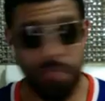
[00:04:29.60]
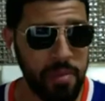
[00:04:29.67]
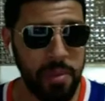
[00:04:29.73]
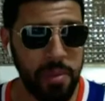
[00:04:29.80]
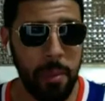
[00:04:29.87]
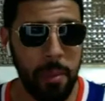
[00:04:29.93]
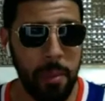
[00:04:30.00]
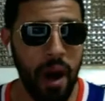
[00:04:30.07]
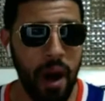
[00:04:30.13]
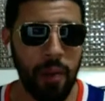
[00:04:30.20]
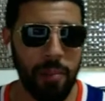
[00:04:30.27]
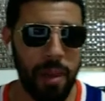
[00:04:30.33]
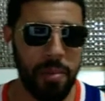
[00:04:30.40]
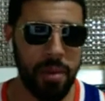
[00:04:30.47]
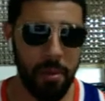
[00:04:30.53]
a joint,
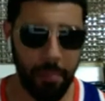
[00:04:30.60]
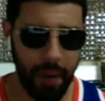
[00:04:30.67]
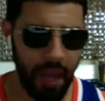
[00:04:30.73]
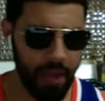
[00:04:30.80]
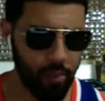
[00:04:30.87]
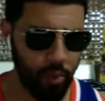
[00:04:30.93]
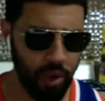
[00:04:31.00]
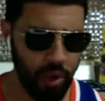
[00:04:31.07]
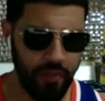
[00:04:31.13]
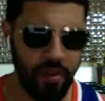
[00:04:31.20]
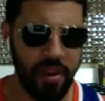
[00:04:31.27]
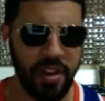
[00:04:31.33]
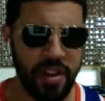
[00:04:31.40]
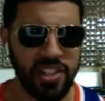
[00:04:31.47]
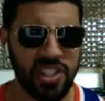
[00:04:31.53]
maybe a bomb, maybe a
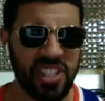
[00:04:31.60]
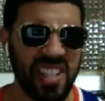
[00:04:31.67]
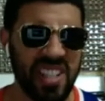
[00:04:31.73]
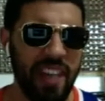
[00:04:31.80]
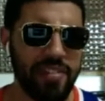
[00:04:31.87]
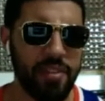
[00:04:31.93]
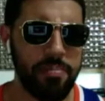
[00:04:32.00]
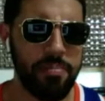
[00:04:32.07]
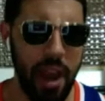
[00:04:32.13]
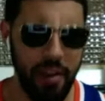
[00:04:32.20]
pipe, whatever it is.